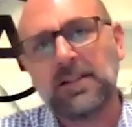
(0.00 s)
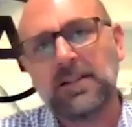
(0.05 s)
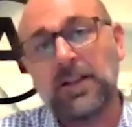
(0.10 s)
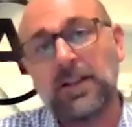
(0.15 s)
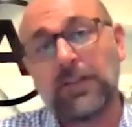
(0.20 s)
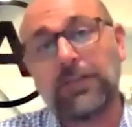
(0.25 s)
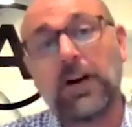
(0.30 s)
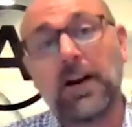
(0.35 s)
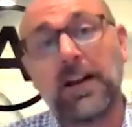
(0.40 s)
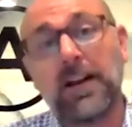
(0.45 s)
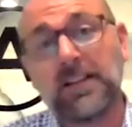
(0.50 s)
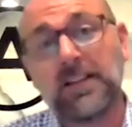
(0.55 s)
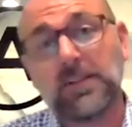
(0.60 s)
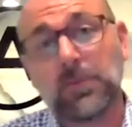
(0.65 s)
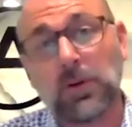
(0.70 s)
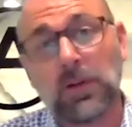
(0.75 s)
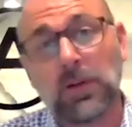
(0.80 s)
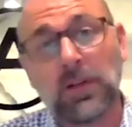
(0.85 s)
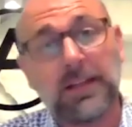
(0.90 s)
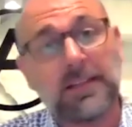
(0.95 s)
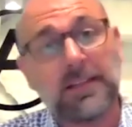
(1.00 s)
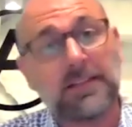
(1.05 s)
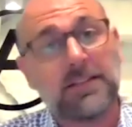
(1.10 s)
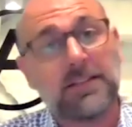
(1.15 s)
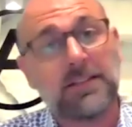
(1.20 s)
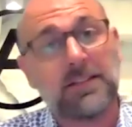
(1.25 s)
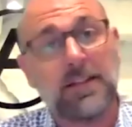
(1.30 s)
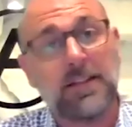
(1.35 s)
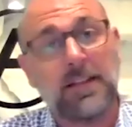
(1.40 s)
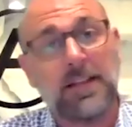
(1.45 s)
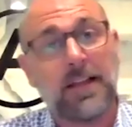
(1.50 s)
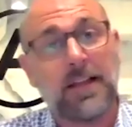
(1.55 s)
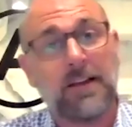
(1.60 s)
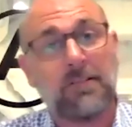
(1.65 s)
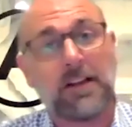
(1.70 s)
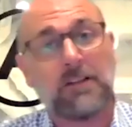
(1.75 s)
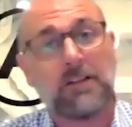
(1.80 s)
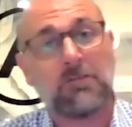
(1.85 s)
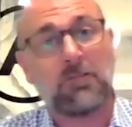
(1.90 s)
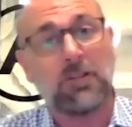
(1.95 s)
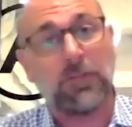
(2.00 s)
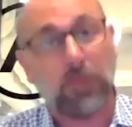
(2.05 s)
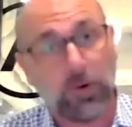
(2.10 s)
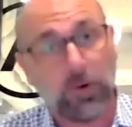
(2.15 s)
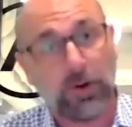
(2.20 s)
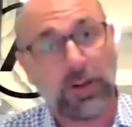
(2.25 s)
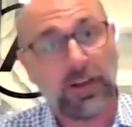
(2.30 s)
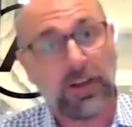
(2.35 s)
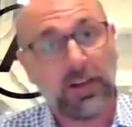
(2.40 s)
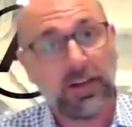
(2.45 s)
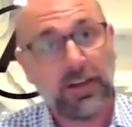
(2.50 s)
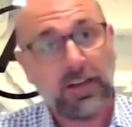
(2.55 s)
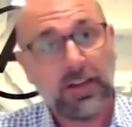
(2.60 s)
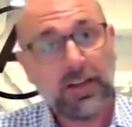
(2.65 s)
in the finance world, at least, is in the area of audit.